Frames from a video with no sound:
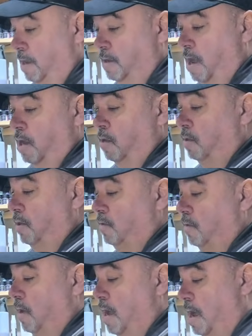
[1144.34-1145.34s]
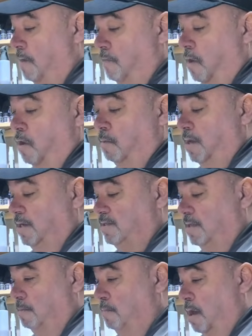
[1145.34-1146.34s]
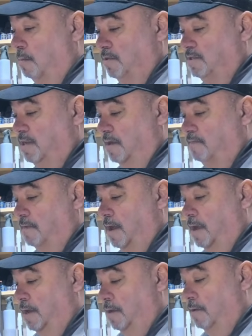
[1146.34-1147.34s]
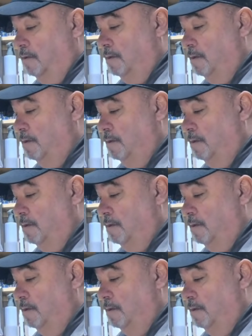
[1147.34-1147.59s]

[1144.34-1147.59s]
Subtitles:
not only do I have all my slip bobber stuff right here,